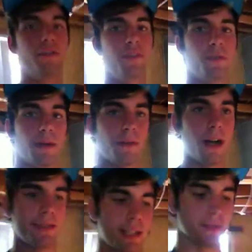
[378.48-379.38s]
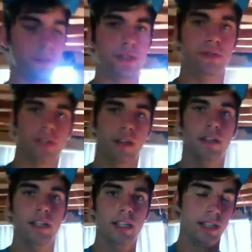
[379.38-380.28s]
over to my mom's house, which you
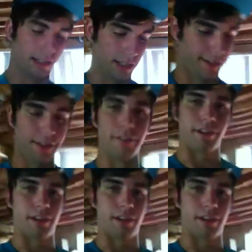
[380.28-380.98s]
saw in the other